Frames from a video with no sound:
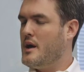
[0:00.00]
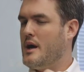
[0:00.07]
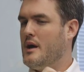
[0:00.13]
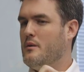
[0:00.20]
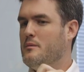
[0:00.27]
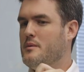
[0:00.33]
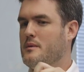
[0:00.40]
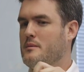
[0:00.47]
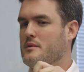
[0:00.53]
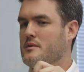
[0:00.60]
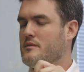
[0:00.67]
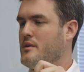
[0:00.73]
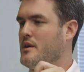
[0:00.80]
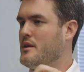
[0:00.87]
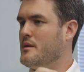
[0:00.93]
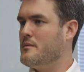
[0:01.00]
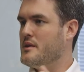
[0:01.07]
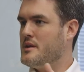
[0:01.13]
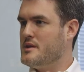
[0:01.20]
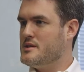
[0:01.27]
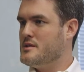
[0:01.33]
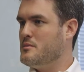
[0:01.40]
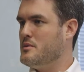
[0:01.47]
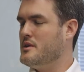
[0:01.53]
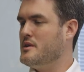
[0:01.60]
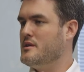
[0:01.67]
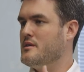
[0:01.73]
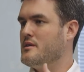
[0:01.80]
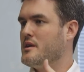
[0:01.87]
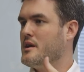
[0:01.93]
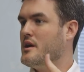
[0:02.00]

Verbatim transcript: how people develop the discipline, the